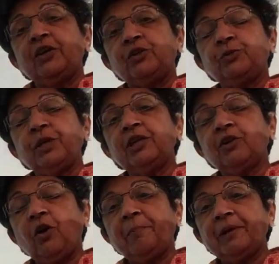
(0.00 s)
to
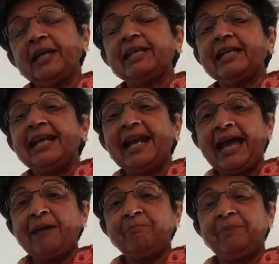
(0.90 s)
incorporate
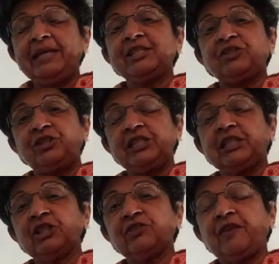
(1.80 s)
lab-based
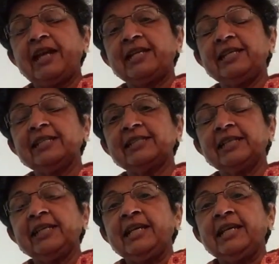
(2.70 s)
research findings